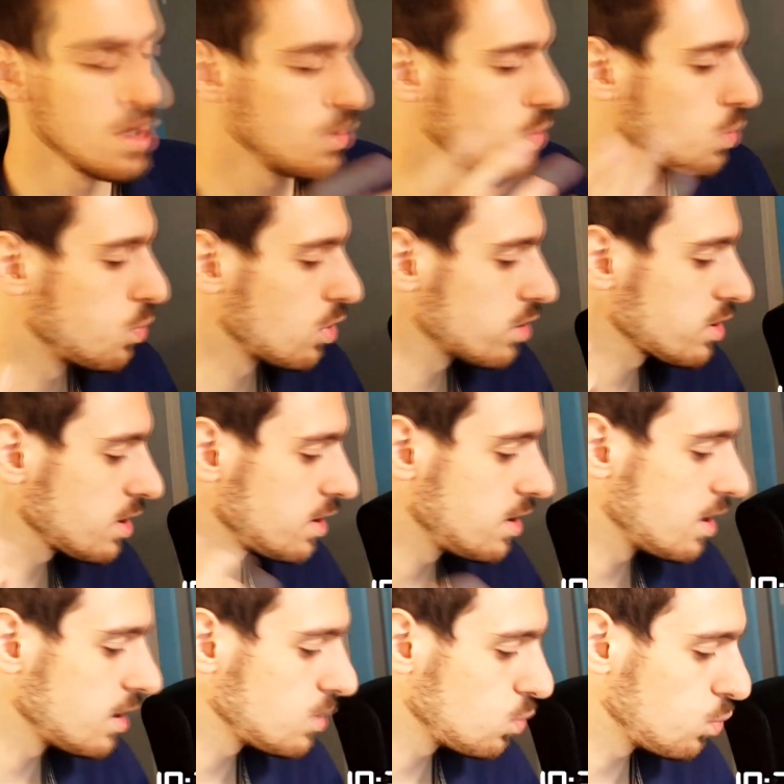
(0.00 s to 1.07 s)
We worked
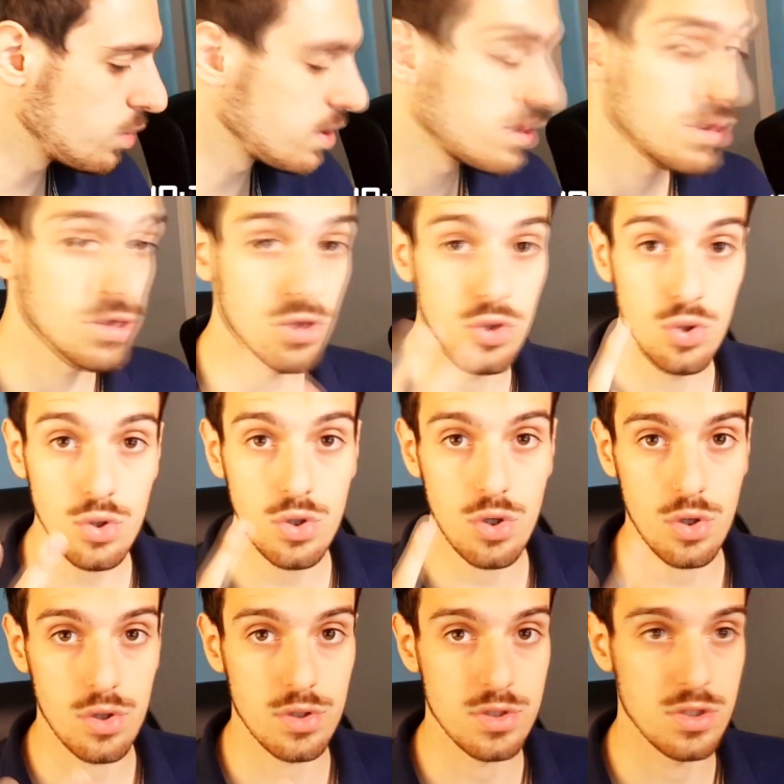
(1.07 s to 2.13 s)
again with two
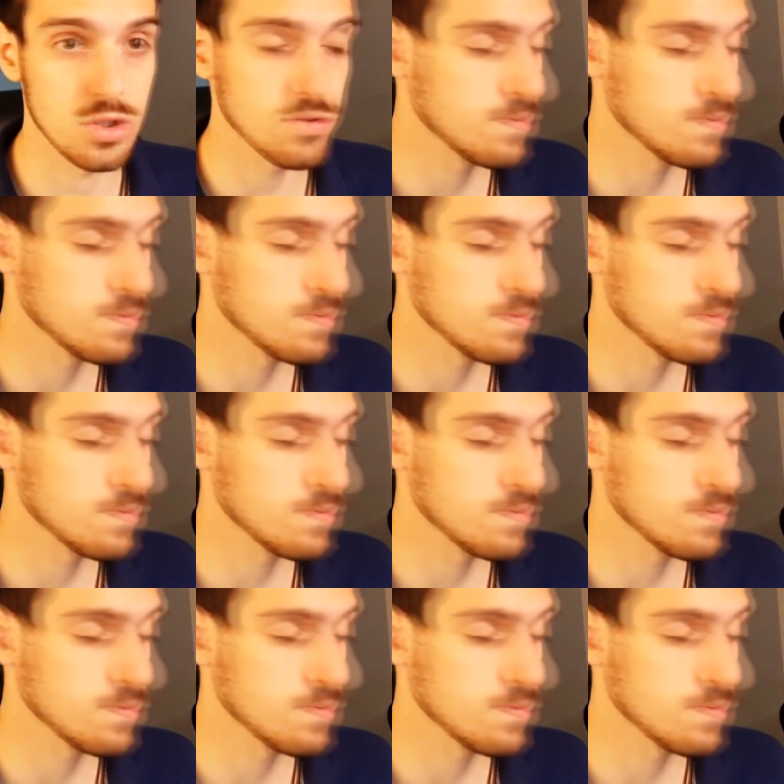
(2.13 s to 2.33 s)
courses of